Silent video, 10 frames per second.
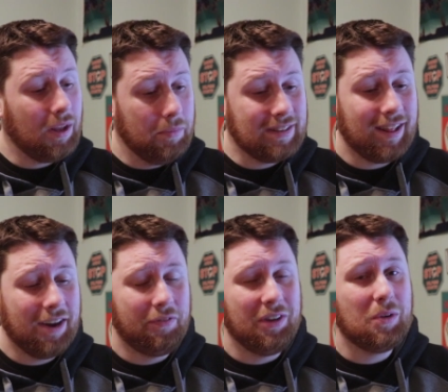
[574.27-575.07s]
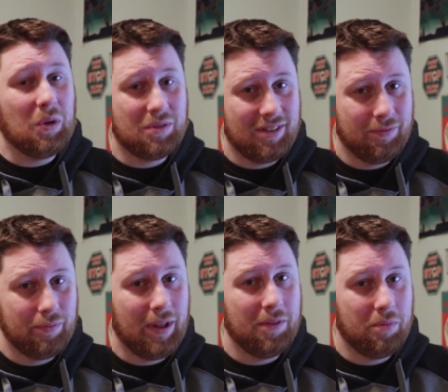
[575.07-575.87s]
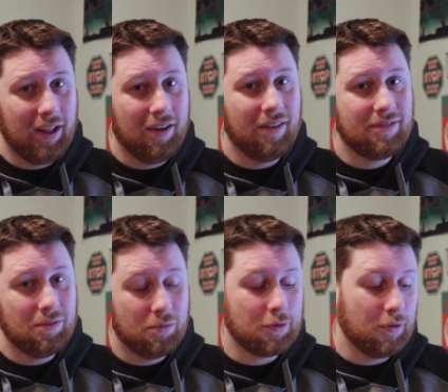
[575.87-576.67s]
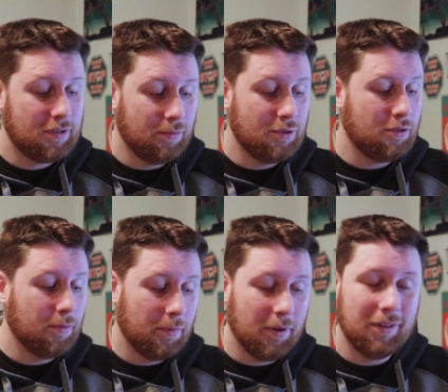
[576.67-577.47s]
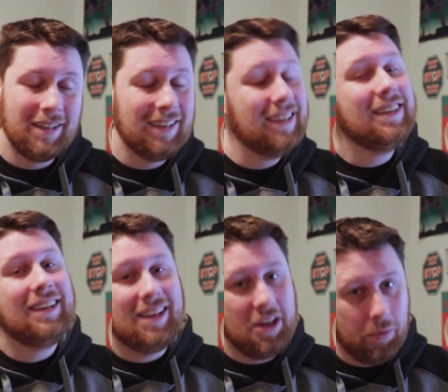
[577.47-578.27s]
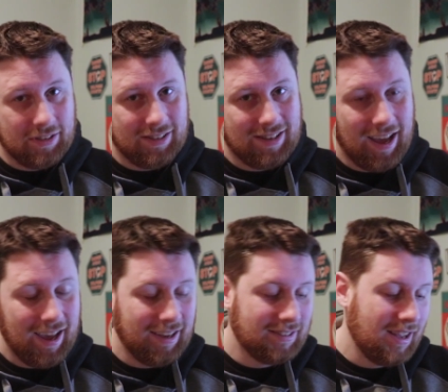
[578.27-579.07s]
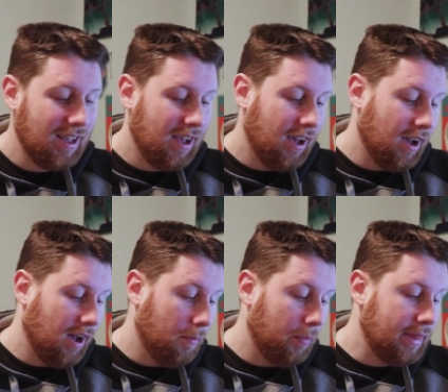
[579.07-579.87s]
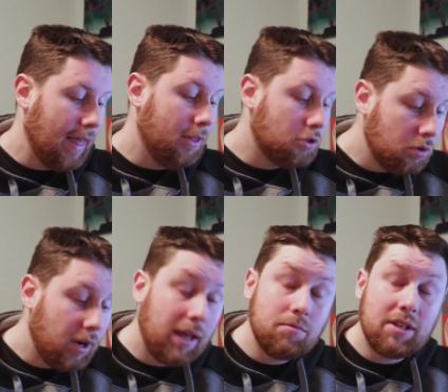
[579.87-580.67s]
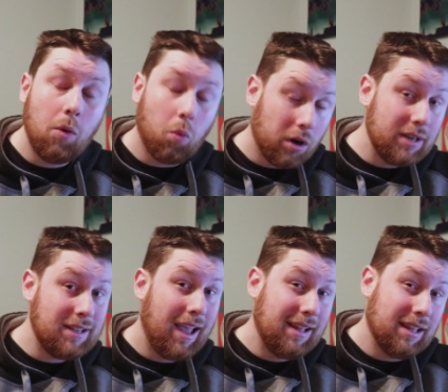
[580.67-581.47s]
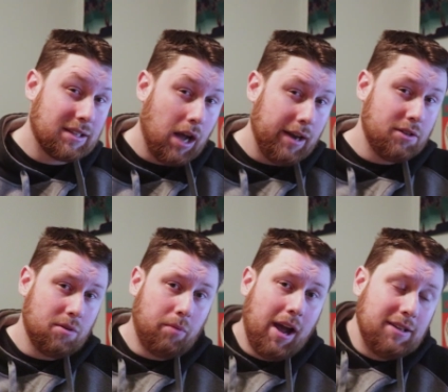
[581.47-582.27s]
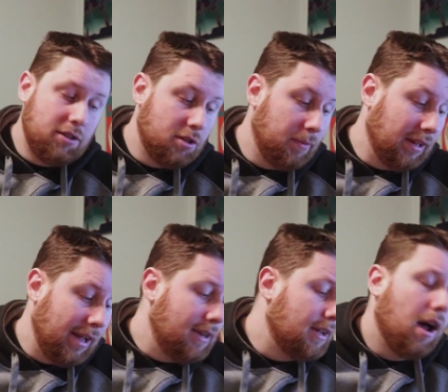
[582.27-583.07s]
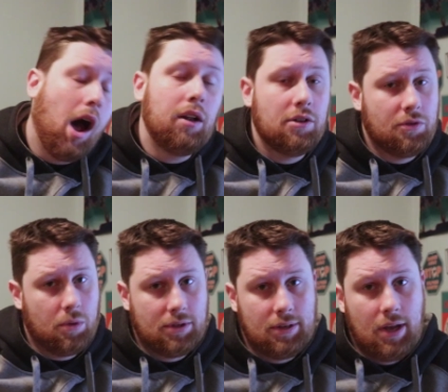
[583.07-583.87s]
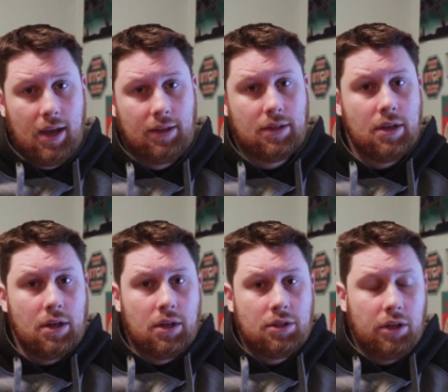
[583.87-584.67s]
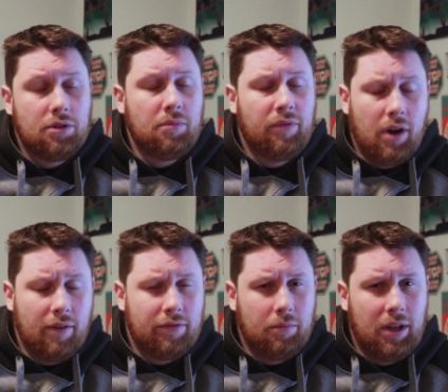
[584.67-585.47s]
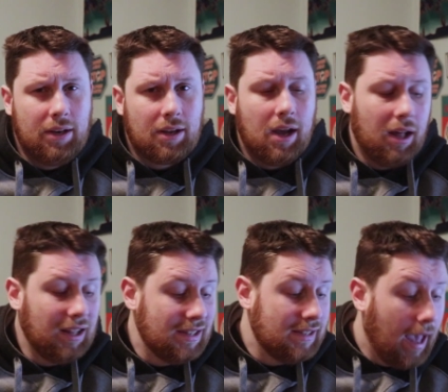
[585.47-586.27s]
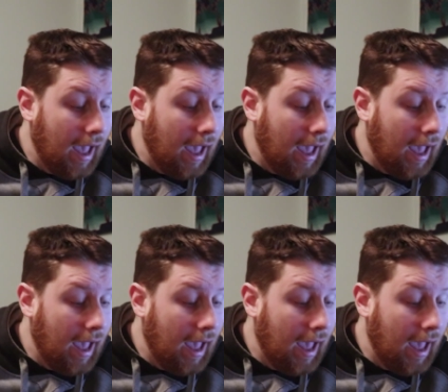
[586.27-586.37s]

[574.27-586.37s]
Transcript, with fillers: Missed a lot of field goals in, in the playoffs. Almost cost him the Super Bowl. He wasn't tagged. Um, but then the two names that weren't tagged, that's kind of surprising to me. Landon Collins wasn't tagged. Giants are moving on from Landon Collins.